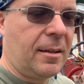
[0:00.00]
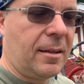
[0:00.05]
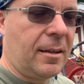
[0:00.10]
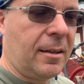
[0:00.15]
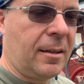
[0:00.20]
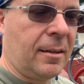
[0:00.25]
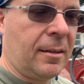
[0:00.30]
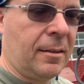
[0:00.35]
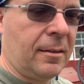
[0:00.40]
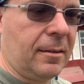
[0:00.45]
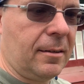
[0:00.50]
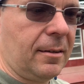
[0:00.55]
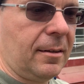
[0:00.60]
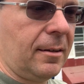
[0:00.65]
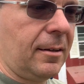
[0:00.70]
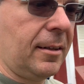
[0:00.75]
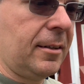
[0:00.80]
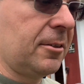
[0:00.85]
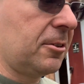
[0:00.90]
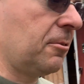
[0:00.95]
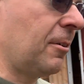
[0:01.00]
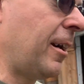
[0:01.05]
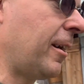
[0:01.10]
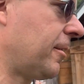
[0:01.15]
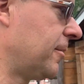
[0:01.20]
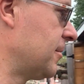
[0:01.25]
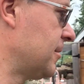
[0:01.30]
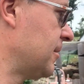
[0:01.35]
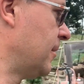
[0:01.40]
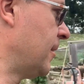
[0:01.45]
And these
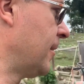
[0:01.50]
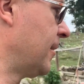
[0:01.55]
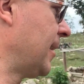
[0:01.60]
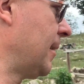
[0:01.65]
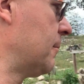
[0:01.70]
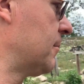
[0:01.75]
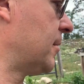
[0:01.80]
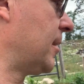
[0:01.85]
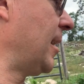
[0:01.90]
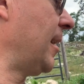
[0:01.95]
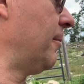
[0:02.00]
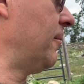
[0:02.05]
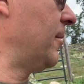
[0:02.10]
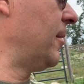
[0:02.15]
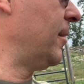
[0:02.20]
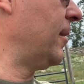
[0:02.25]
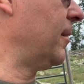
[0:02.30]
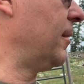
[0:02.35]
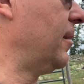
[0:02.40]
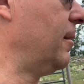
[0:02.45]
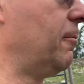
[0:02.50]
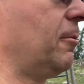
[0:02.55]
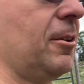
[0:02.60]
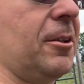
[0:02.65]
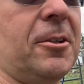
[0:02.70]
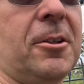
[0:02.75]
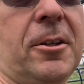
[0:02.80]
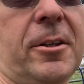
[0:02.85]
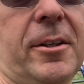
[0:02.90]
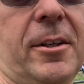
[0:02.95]
tractors a lot of times came with a
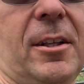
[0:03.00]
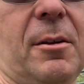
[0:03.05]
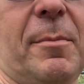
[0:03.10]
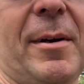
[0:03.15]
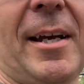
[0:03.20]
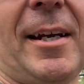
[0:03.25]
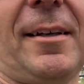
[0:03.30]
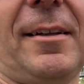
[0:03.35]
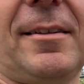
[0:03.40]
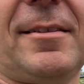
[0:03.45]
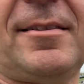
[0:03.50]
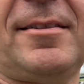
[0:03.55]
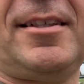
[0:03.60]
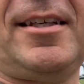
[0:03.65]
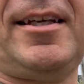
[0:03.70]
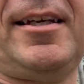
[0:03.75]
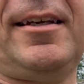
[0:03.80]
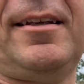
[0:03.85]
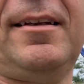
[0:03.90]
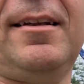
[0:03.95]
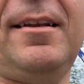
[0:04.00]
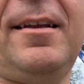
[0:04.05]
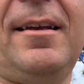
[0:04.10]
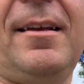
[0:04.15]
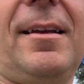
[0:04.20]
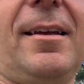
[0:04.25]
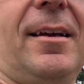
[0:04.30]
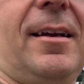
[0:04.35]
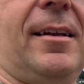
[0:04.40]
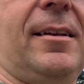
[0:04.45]
hook on the back of the seat,
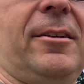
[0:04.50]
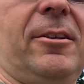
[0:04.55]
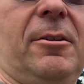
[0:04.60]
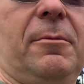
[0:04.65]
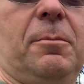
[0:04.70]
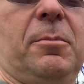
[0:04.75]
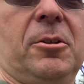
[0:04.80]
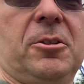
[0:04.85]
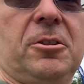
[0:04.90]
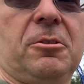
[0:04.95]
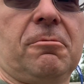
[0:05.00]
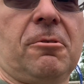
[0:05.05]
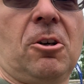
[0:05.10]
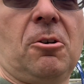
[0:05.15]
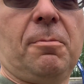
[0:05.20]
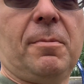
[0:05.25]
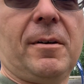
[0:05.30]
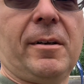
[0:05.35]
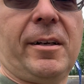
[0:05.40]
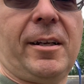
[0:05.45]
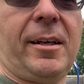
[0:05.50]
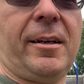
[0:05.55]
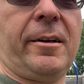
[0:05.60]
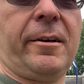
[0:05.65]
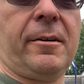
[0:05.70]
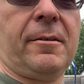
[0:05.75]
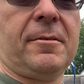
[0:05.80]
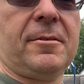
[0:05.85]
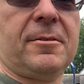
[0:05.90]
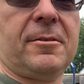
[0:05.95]
and you'd put your rope on
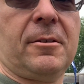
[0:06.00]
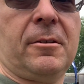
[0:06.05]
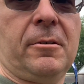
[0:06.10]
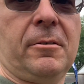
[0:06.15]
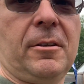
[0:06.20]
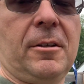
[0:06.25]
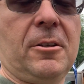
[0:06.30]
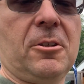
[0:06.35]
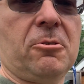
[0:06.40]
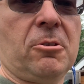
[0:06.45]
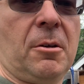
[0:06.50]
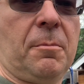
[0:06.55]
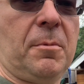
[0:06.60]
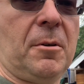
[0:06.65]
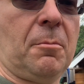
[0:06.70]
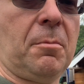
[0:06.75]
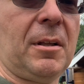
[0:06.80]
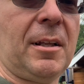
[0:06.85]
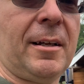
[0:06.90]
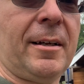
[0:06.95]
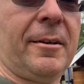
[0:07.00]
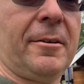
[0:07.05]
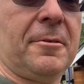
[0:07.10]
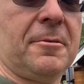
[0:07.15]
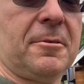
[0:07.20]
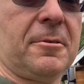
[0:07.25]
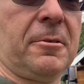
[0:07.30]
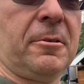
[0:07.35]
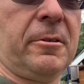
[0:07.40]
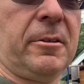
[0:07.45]
here so you'd trip your
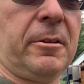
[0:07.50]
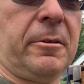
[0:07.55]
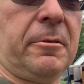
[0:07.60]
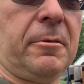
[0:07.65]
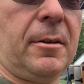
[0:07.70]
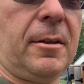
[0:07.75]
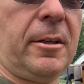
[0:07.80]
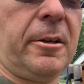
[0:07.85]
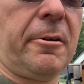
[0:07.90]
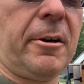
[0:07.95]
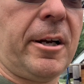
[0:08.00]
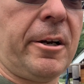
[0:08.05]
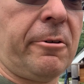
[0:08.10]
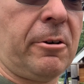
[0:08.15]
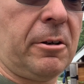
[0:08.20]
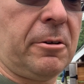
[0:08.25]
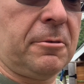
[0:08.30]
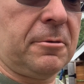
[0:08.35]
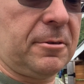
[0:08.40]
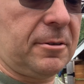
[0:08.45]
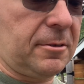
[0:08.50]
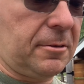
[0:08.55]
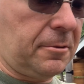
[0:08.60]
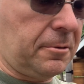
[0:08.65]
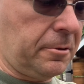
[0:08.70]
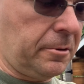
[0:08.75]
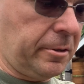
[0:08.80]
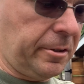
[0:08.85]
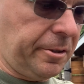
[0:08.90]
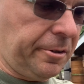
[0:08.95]
plows or your harrows
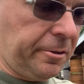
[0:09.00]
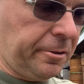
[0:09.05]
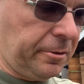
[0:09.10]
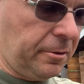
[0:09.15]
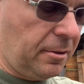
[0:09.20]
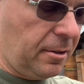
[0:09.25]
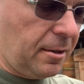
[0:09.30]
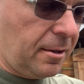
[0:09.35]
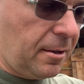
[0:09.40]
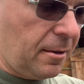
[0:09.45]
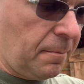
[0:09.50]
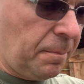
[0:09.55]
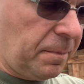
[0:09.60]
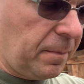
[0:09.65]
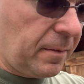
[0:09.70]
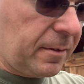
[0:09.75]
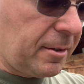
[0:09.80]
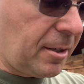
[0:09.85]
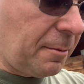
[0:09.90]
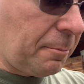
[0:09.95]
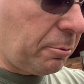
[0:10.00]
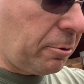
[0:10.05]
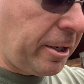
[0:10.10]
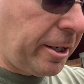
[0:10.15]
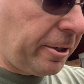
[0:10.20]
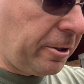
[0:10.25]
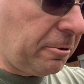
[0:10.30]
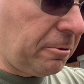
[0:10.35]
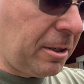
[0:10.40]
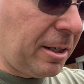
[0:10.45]
or your dump
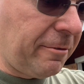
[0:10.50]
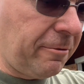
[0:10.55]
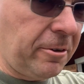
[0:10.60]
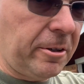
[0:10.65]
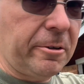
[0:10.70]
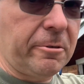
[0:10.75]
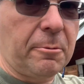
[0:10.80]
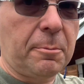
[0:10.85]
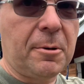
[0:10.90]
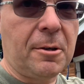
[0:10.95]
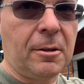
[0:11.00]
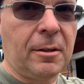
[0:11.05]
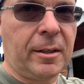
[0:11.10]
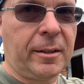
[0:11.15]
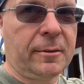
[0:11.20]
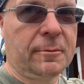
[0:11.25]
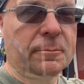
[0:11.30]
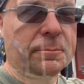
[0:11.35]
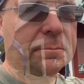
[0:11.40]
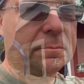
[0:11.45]
rake or whatever you were pulling.